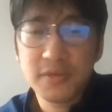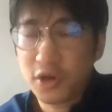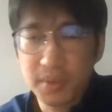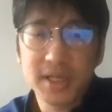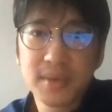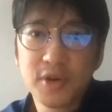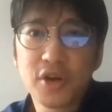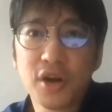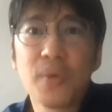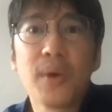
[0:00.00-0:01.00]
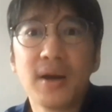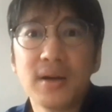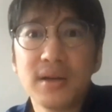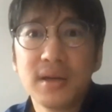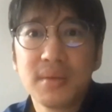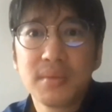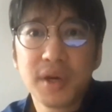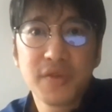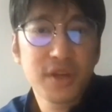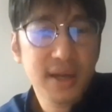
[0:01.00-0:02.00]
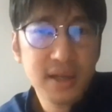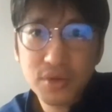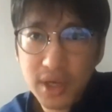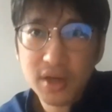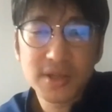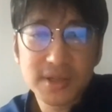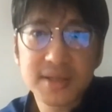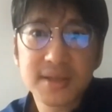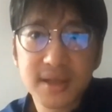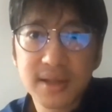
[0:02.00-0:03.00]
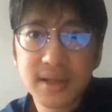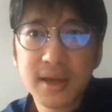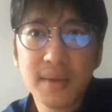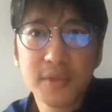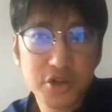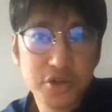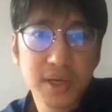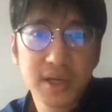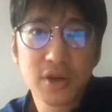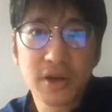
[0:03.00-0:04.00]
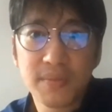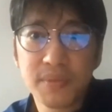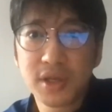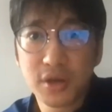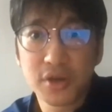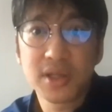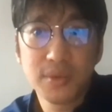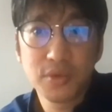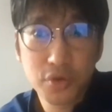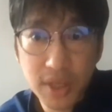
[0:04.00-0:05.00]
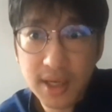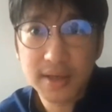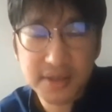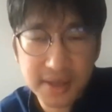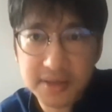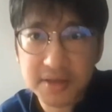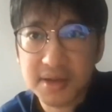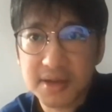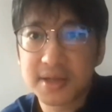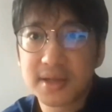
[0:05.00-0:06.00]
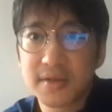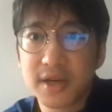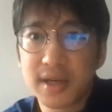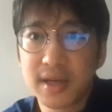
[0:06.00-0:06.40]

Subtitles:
on a basketball court well, but if you can't do it consistently, I'm not sure whether your company or your team truly understands the tactic, right?